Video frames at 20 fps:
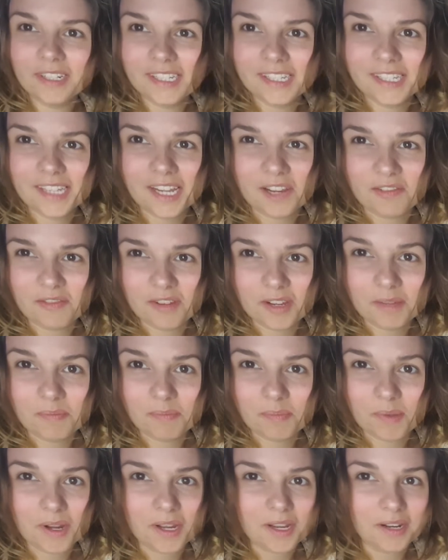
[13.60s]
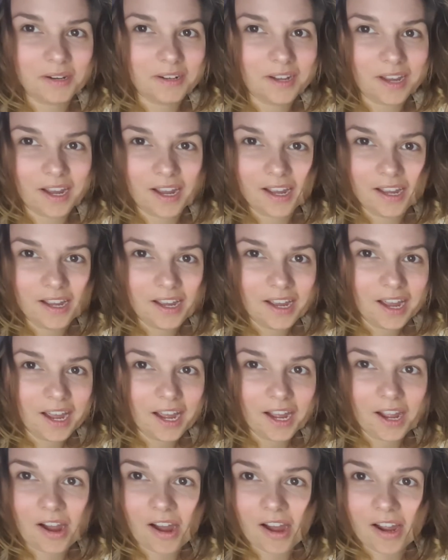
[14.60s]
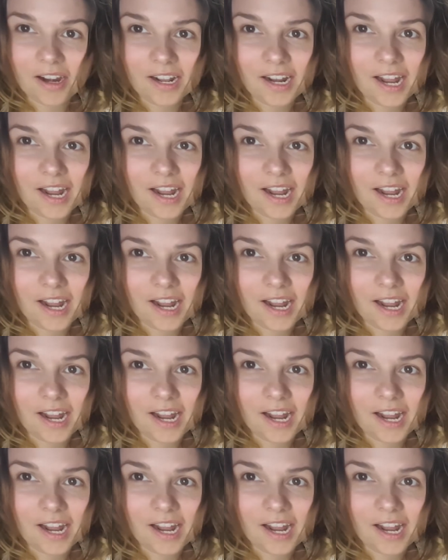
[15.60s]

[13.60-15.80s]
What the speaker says: to save it, but I got it